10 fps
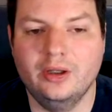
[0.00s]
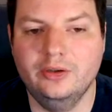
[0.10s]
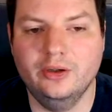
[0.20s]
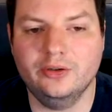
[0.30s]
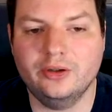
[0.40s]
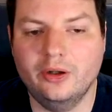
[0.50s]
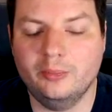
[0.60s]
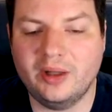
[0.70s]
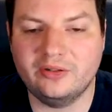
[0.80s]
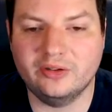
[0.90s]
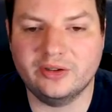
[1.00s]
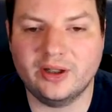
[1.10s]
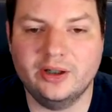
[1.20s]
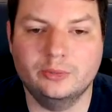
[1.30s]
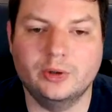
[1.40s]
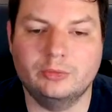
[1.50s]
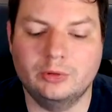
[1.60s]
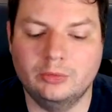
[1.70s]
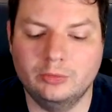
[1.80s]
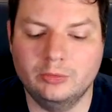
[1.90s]
not up at the time when
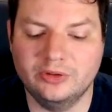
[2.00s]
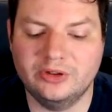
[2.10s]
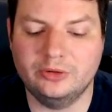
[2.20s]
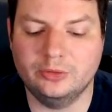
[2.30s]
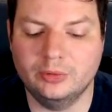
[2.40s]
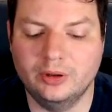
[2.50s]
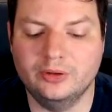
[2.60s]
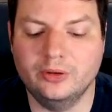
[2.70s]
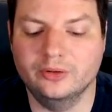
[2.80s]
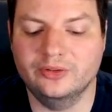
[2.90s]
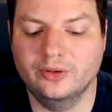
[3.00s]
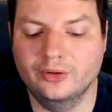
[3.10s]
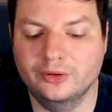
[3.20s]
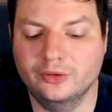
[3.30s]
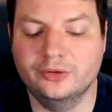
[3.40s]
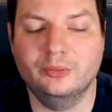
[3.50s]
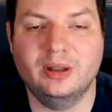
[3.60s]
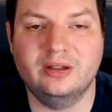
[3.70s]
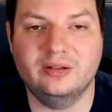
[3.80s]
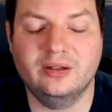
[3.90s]
we wanted to run our
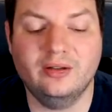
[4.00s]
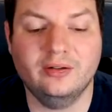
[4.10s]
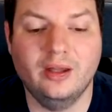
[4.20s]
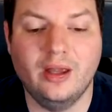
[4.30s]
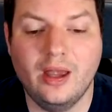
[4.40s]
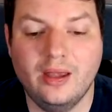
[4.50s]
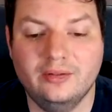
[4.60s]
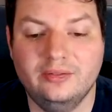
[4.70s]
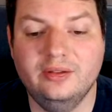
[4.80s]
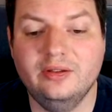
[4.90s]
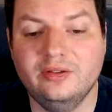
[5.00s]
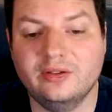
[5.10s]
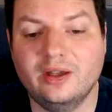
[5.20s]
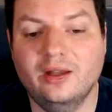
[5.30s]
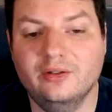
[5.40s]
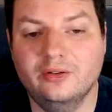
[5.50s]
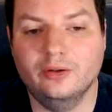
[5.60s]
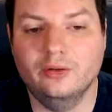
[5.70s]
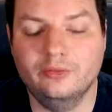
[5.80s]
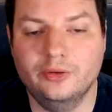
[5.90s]
automated test. This can
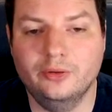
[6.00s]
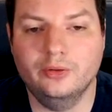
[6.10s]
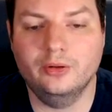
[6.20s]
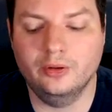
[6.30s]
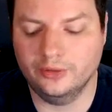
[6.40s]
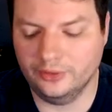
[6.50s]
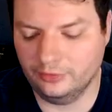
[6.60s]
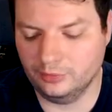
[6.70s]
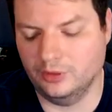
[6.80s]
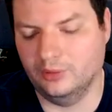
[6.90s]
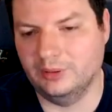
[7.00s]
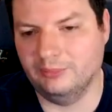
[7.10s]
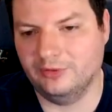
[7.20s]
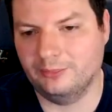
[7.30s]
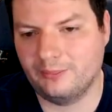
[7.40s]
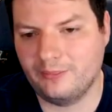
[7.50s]
solve you a lot of problems.